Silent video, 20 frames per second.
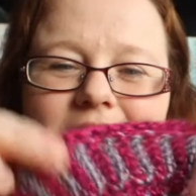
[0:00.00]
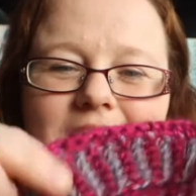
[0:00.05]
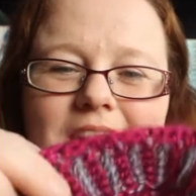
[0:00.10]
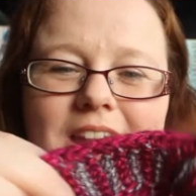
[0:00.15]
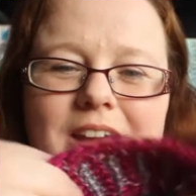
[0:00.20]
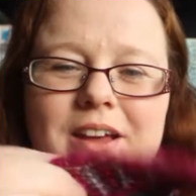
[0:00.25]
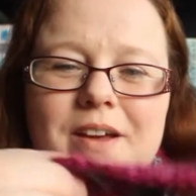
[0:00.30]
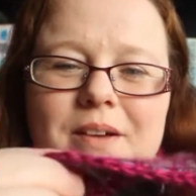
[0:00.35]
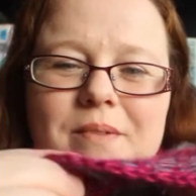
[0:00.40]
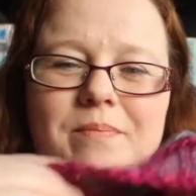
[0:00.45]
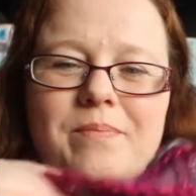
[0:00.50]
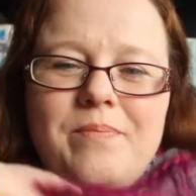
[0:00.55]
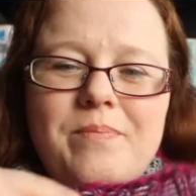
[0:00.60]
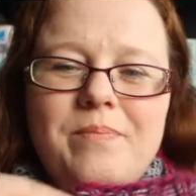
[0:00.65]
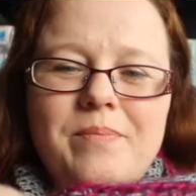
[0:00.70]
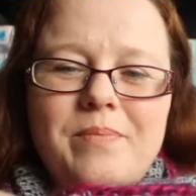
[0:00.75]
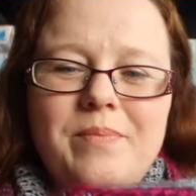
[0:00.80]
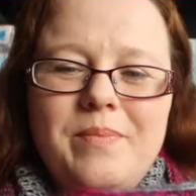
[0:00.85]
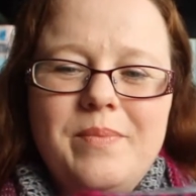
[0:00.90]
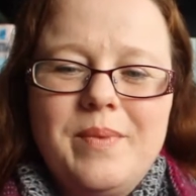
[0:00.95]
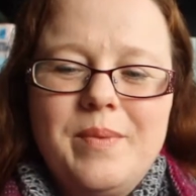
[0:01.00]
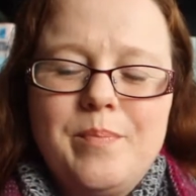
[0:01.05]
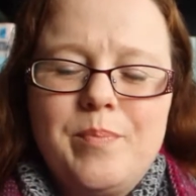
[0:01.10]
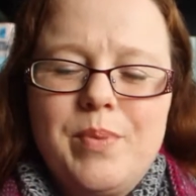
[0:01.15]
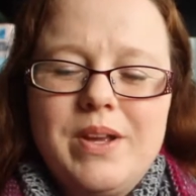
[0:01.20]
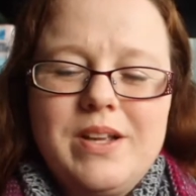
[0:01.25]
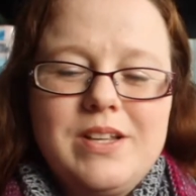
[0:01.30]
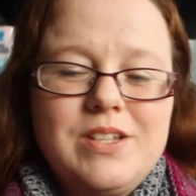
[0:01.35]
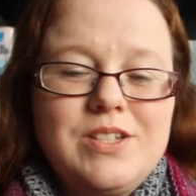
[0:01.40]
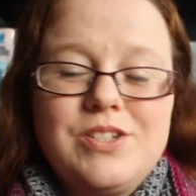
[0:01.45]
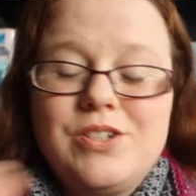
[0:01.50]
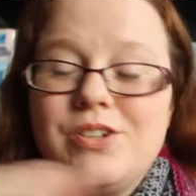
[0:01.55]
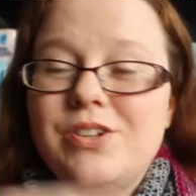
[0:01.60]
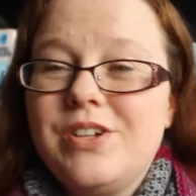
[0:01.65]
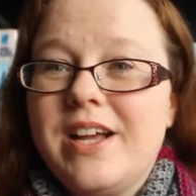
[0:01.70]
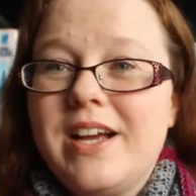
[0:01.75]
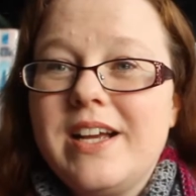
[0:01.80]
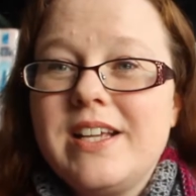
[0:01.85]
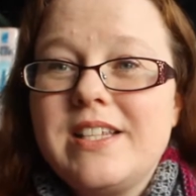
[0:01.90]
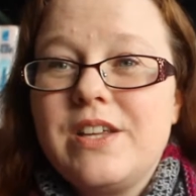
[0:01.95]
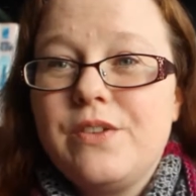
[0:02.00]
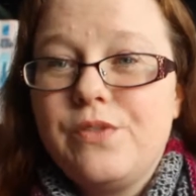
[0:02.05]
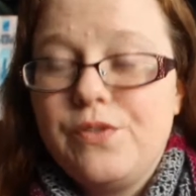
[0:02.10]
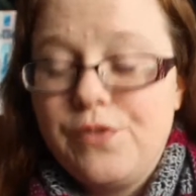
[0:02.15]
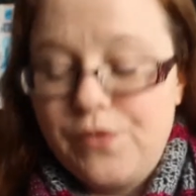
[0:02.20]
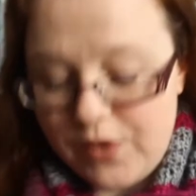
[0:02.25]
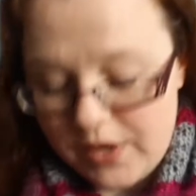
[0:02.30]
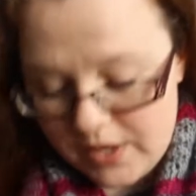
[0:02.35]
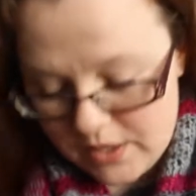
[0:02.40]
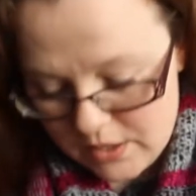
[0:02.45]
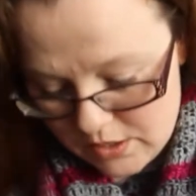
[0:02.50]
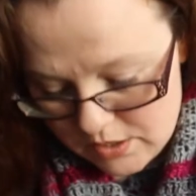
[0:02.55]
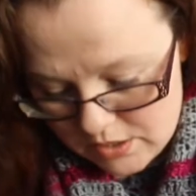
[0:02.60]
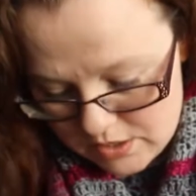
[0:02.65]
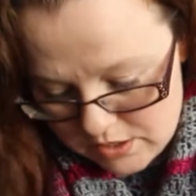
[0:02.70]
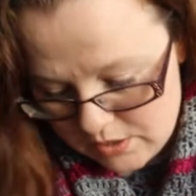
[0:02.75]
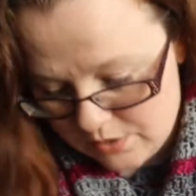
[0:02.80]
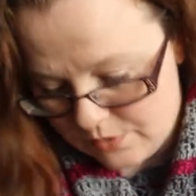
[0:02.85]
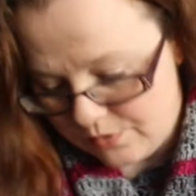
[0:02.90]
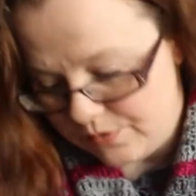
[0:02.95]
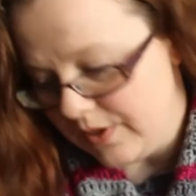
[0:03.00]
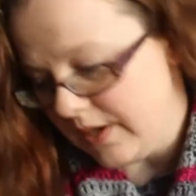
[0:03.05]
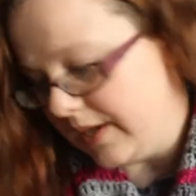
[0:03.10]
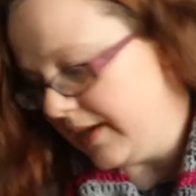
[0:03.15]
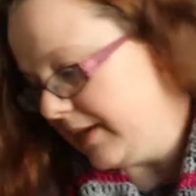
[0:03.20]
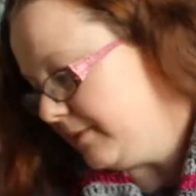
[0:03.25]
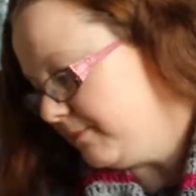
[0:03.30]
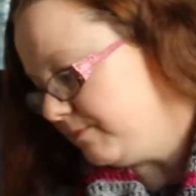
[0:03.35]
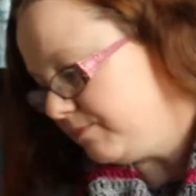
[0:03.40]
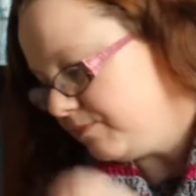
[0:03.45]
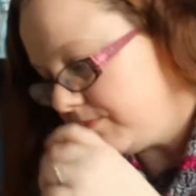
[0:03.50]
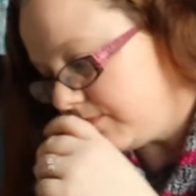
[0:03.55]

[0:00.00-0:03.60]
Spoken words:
But it's so nice, it feels lovely.